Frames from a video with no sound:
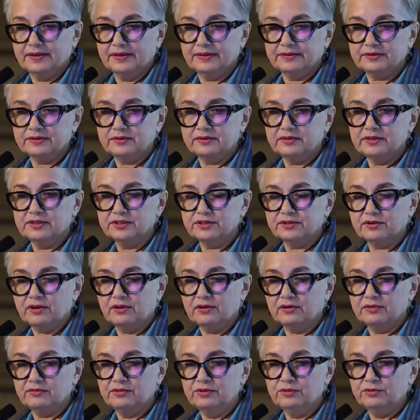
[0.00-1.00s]
So these are
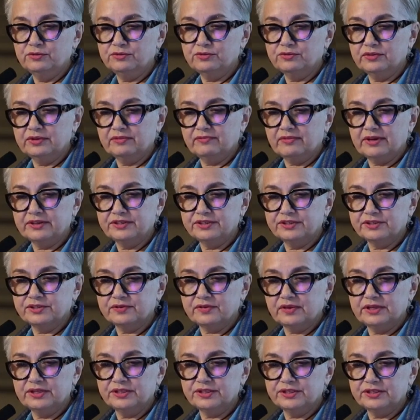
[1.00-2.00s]
our neutering
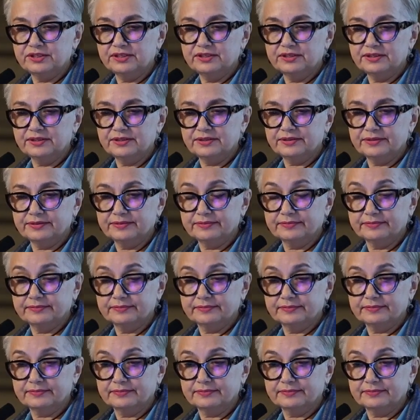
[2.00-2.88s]
registrations.